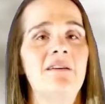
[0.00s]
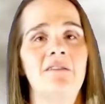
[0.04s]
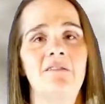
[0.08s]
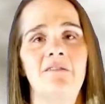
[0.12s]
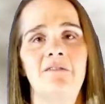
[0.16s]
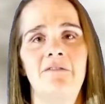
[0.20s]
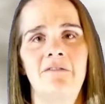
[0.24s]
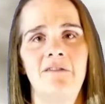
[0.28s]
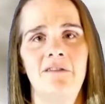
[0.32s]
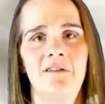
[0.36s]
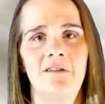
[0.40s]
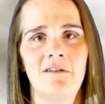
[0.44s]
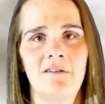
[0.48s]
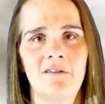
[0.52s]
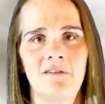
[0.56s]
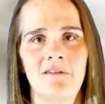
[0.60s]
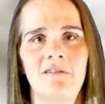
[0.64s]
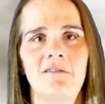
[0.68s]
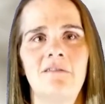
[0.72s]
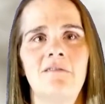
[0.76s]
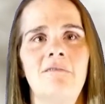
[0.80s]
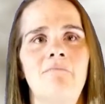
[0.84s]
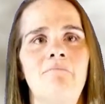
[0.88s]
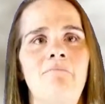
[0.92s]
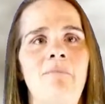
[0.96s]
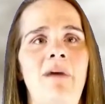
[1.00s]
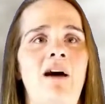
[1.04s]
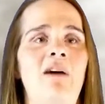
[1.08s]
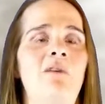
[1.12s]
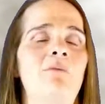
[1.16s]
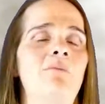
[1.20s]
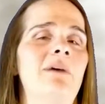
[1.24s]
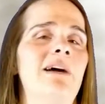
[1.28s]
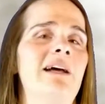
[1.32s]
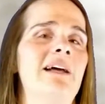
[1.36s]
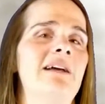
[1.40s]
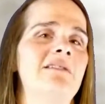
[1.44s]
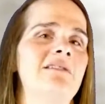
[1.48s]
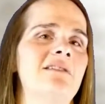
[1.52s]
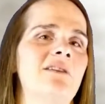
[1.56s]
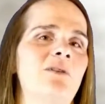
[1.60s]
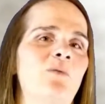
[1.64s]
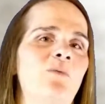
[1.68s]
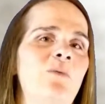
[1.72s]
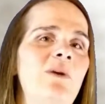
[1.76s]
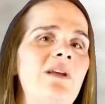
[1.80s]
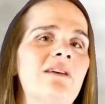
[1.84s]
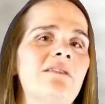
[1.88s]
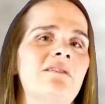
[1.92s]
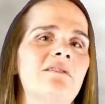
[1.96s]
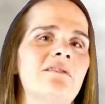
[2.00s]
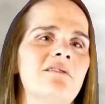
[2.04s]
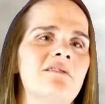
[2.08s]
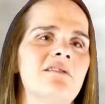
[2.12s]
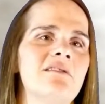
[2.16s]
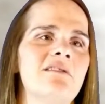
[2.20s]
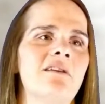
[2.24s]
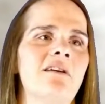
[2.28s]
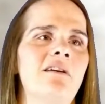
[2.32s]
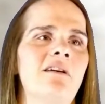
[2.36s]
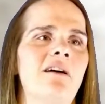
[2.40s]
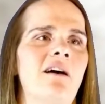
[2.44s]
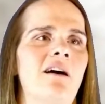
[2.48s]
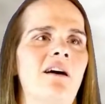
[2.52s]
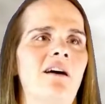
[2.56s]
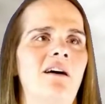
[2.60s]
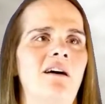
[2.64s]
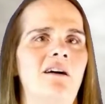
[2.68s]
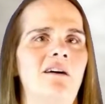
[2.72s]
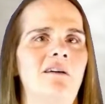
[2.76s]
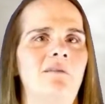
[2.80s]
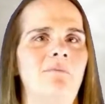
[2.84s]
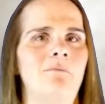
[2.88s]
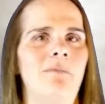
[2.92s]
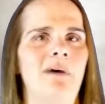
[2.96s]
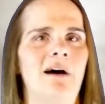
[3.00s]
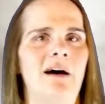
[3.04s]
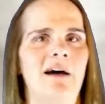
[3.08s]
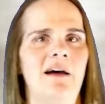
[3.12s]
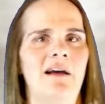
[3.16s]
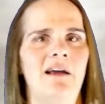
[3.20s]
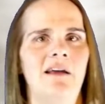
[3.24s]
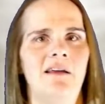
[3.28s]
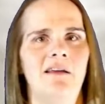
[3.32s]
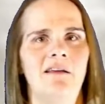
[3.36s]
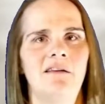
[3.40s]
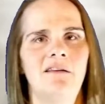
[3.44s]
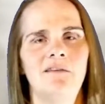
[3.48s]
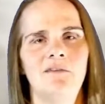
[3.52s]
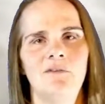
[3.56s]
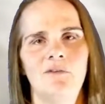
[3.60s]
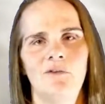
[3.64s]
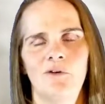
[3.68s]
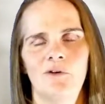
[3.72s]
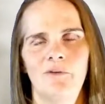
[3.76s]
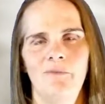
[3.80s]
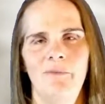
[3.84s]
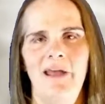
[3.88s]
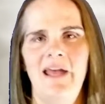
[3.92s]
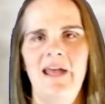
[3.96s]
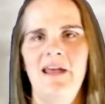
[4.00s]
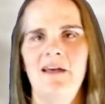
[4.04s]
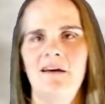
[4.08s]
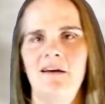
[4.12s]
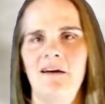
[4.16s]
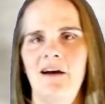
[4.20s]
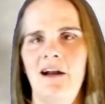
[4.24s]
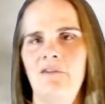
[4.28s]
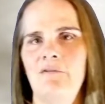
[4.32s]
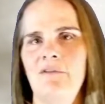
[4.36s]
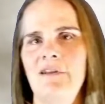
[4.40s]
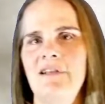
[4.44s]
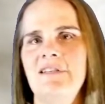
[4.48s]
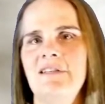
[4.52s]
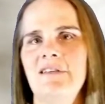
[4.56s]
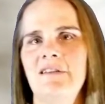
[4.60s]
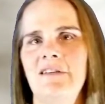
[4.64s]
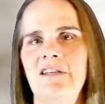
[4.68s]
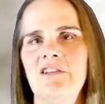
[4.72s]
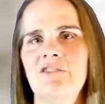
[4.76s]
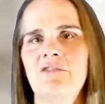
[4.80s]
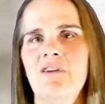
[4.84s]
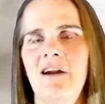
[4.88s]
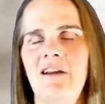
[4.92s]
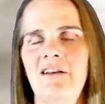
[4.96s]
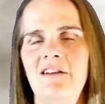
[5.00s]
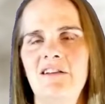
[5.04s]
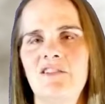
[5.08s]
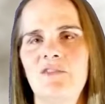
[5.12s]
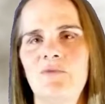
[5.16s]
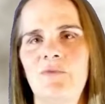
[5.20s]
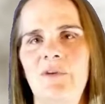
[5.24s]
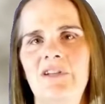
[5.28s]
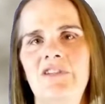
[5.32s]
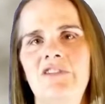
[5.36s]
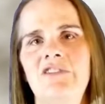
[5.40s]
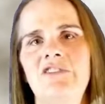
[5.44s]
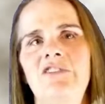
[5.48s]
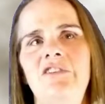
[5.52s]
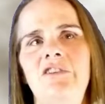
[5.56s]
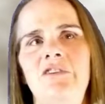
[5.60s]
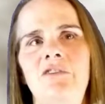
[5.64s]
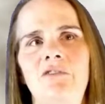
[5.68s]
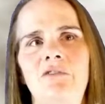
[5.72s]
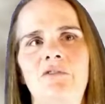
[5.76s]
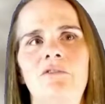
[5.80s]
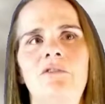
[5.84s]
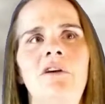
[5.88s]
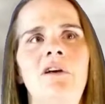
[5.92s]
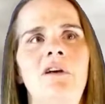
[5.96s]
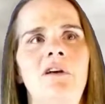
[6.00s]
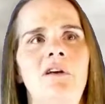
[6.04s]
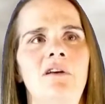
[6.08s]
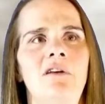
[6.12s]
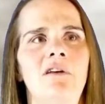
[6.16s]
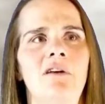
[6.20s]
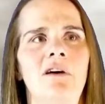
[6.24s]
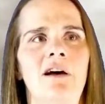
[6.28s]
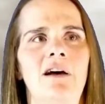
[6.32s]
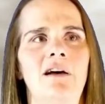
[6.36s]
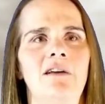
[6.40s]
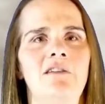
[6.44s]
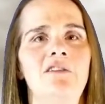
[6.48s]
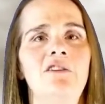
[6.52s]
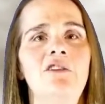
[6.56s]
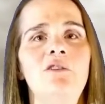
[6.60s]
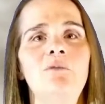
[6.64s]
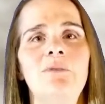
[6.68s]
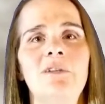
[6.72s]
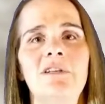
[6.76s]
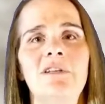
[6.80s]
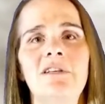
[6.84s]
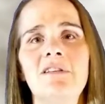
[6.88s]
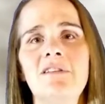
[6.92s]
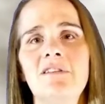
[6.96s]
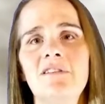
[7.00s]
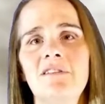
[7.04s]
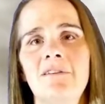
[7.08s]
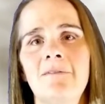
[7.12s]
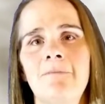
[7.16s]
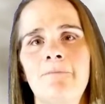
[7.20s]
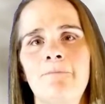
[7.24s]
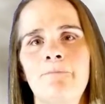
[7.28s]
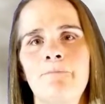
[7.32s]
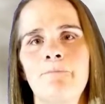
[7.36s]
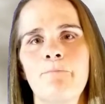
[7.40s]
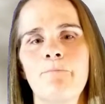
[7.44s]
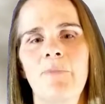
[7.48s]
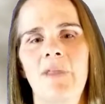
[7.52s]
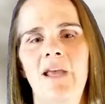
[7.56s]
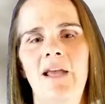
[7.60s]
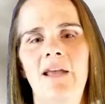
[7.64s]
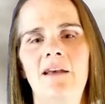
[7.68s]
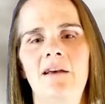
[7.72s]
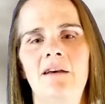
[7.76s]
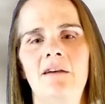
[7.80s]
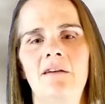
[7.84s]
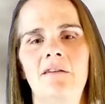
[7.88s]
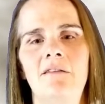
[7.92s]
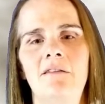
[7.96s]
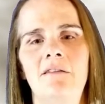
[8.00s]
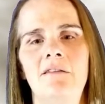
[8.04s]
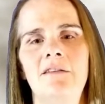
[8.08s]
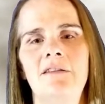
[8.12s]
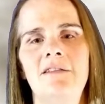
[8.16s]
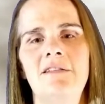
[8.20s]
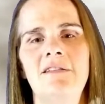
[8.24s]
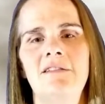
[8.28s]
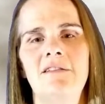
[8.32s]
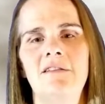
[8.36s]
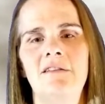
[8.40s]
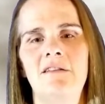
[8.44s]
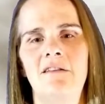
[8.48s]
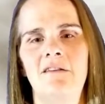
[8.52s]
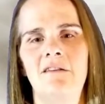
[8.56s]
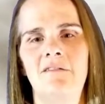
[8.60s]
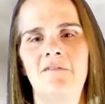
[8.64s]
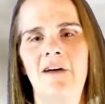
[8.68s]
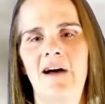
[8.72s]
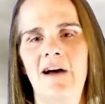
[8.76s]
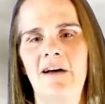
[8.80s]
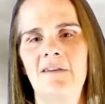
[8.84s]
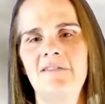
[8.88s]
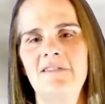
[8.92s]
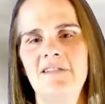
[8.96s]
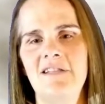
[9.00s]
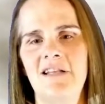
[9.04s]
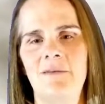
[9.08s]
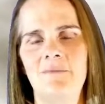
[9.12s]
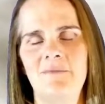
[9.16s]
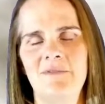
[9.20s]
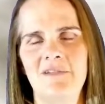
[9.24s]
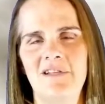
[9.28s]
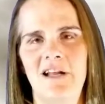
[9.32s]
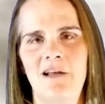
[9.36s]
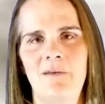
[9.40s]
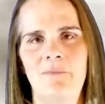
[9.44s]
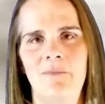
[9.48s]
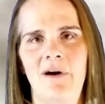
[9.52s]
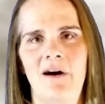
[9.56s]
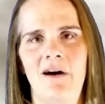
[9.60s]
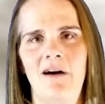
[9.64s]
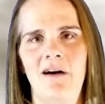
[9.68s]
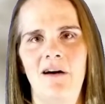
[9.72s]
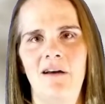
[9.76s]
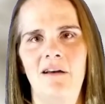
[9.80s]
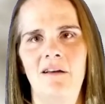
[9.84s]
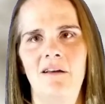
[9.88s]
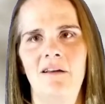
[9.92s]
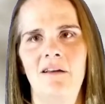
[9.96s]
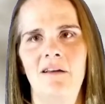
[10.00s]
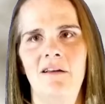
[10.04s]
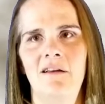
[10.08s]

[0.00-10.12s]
of mountain bikes and wheels, on my Orbea, I recently tried to switch to uh, tubeless. And this, the valve stems that I bought,